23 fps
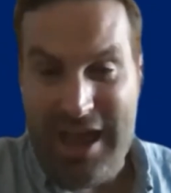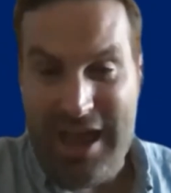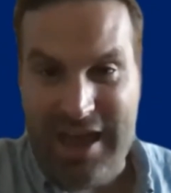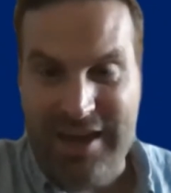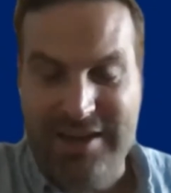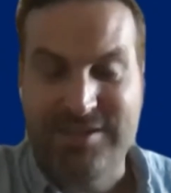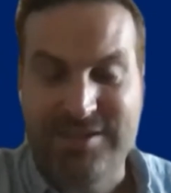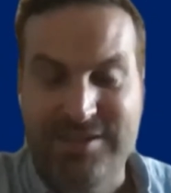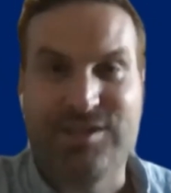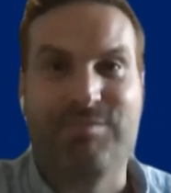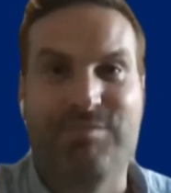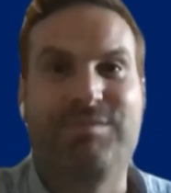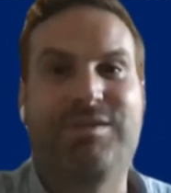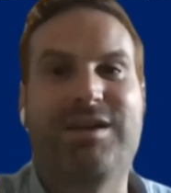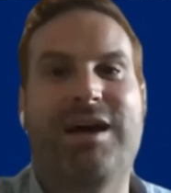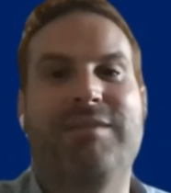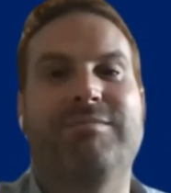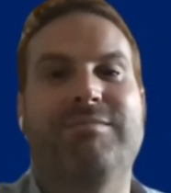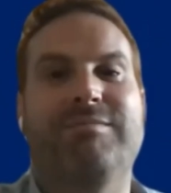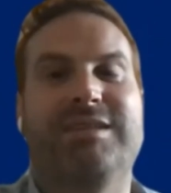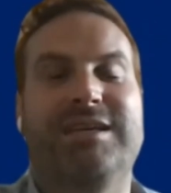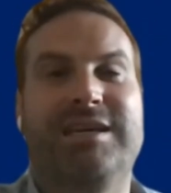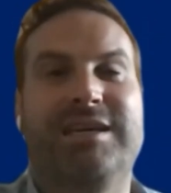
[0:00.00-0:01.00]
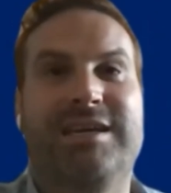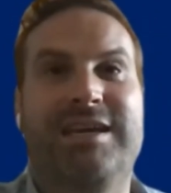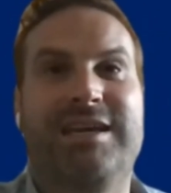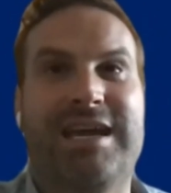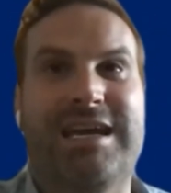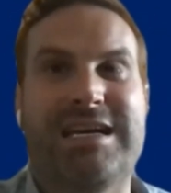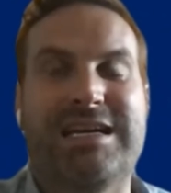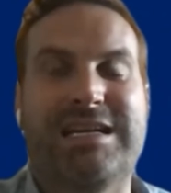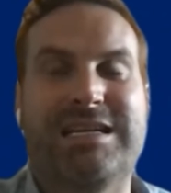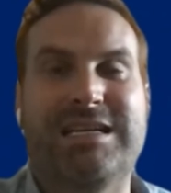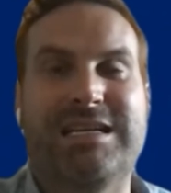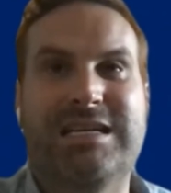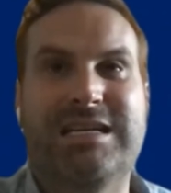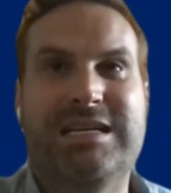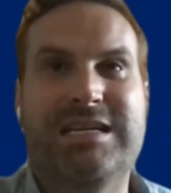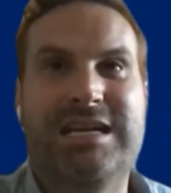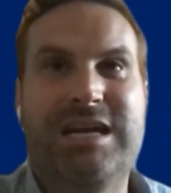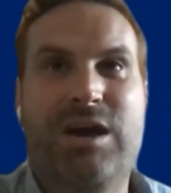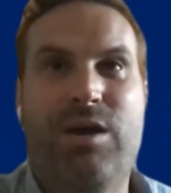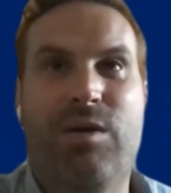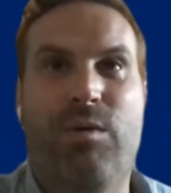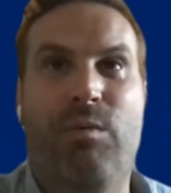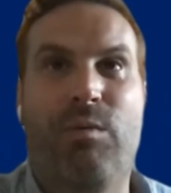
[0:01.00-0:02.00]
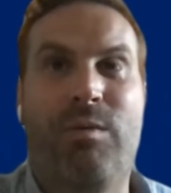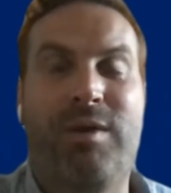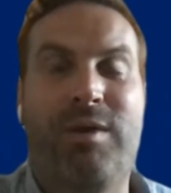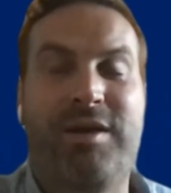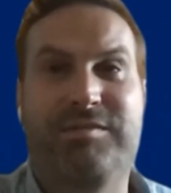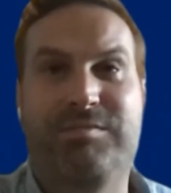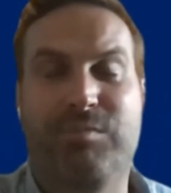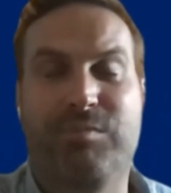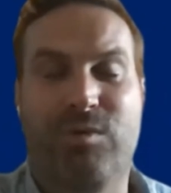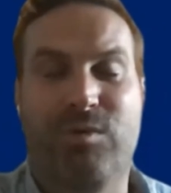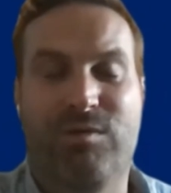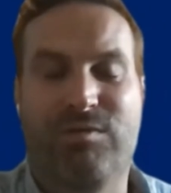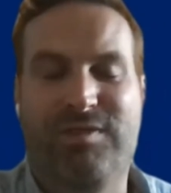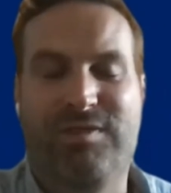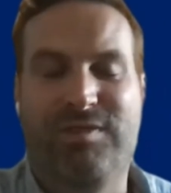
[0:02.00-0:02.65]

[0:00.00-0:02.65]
and sometimes it can raise more